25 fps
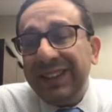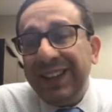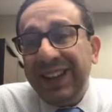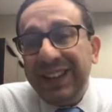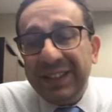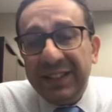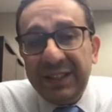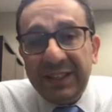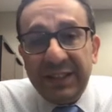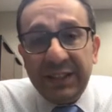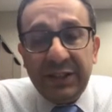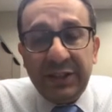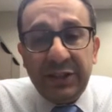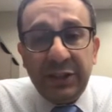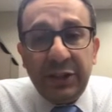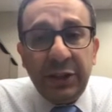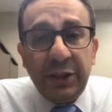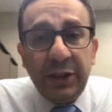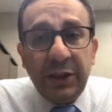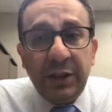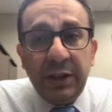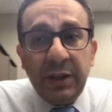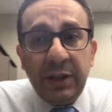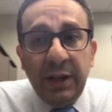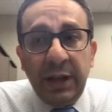not
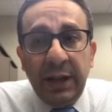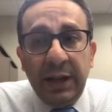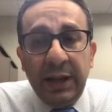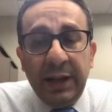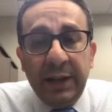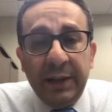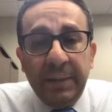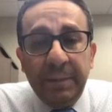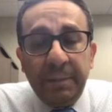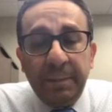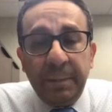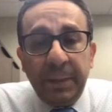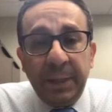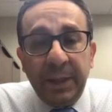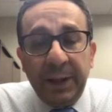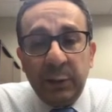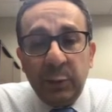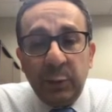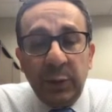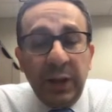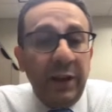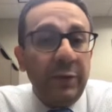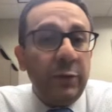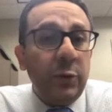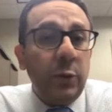necessarily that
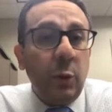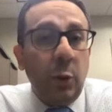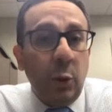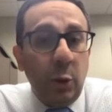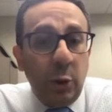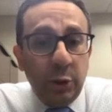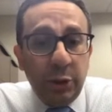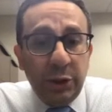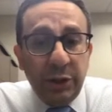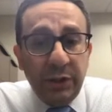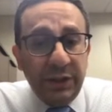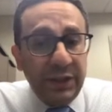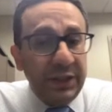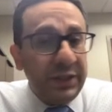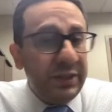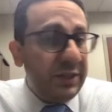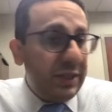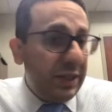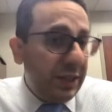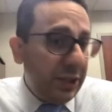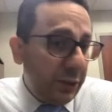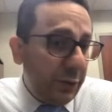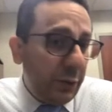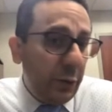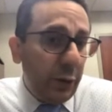we have to order these
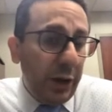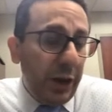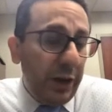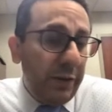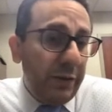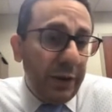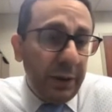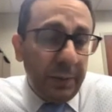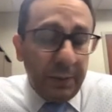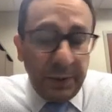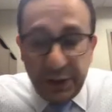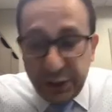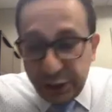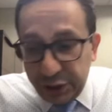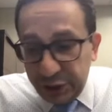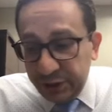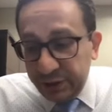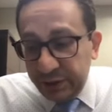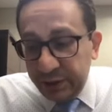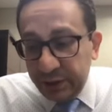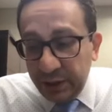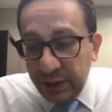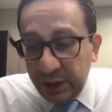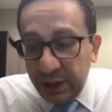tests for every patient.